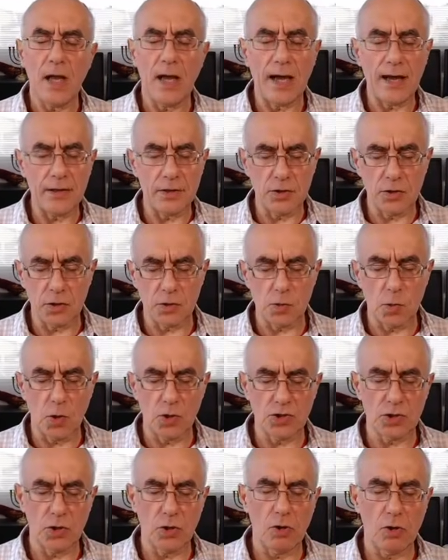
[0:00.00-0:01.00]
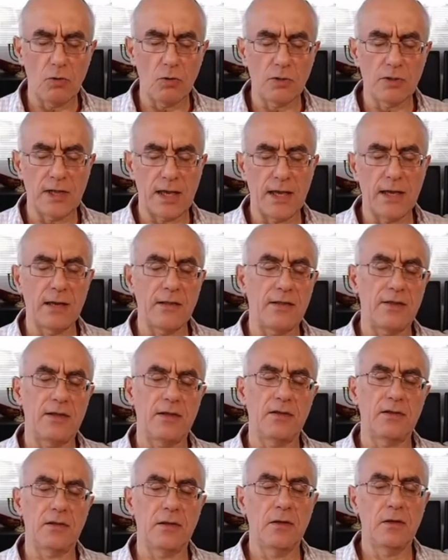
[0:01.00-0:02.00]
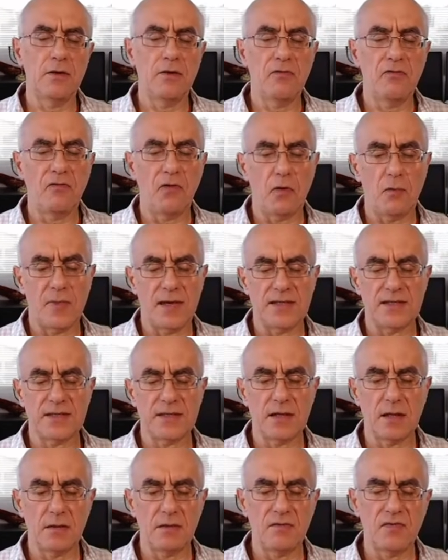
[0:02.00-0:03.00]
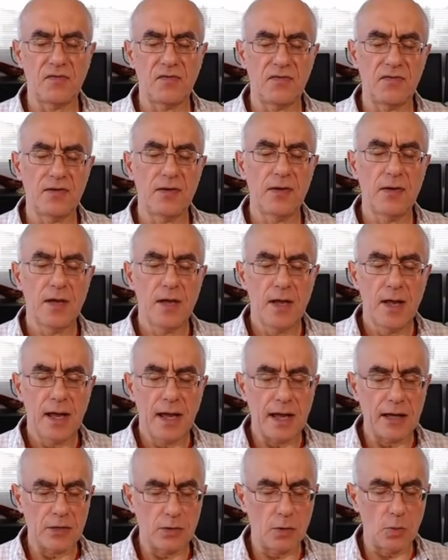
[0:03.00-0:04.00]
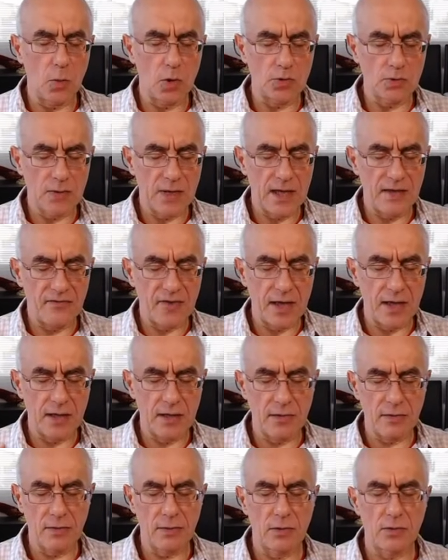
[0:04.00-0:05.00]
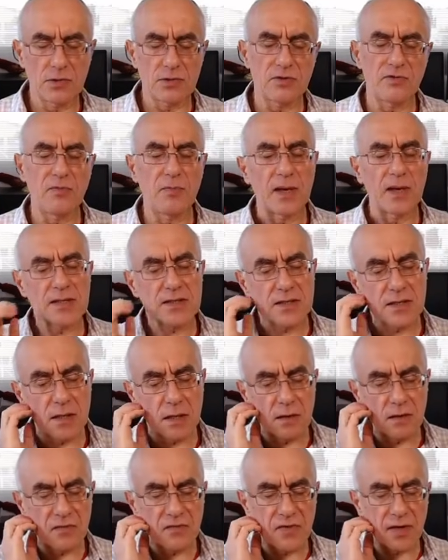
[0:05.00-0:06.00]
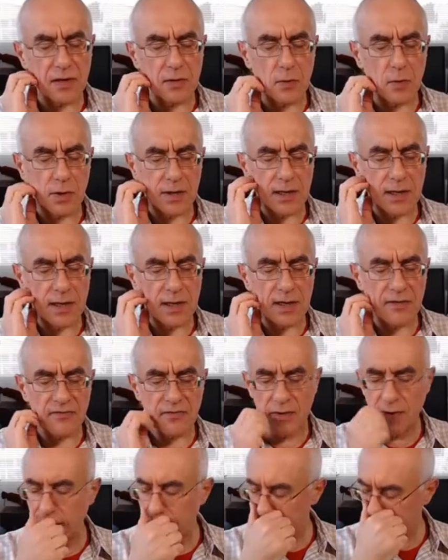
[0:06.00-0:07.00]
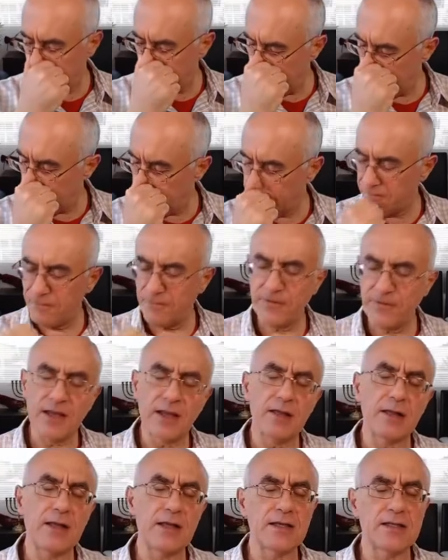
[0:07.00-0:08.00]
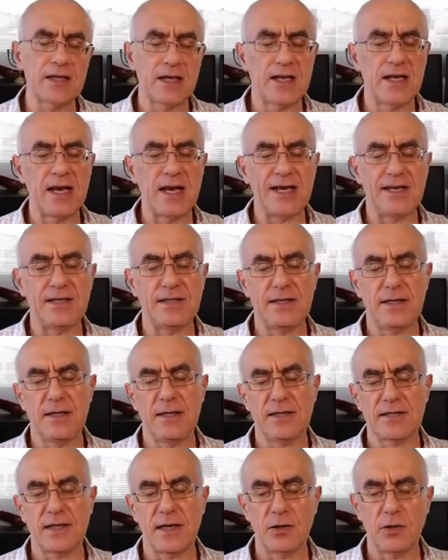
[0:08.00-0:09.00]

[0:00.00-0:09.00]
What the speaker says: I do not want to hold anything for myself. I don't want to have any thoughts of myself. I don't want to have any feelings, any ideas.